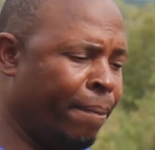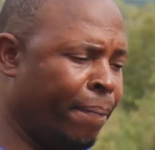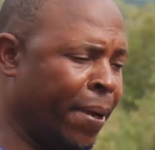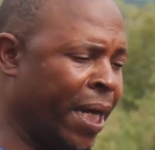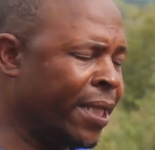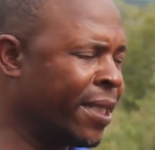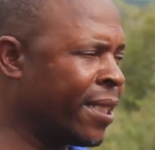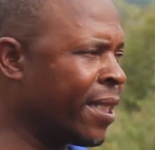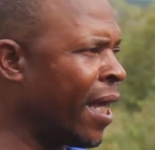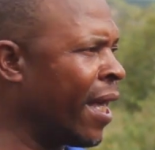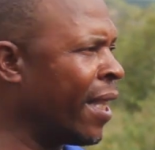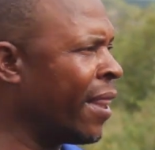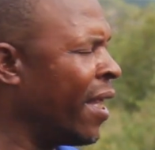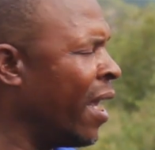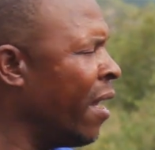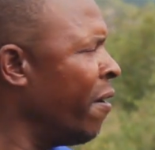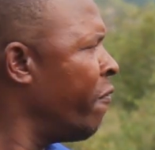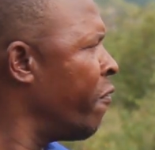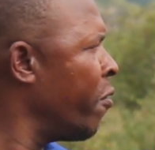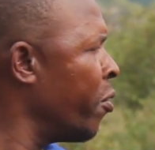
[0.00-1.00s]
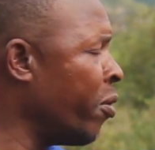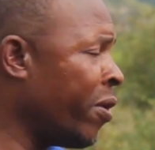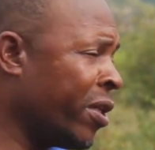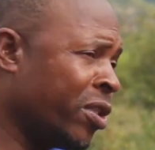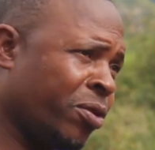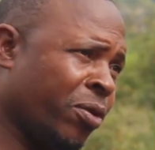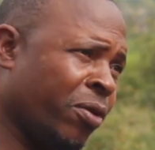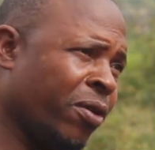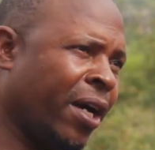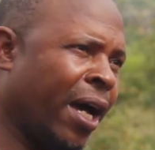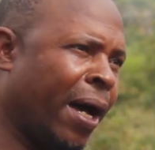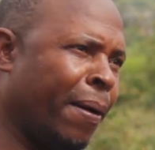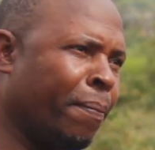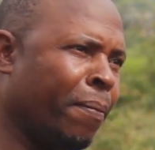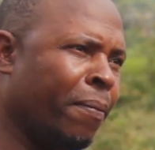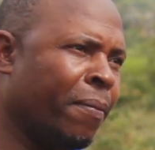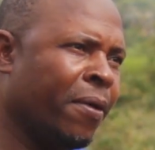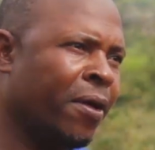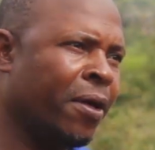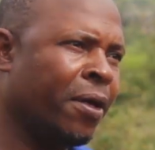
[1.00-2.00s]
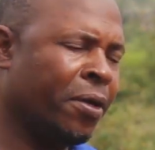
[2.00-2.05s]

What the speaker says: But then for your sorghum,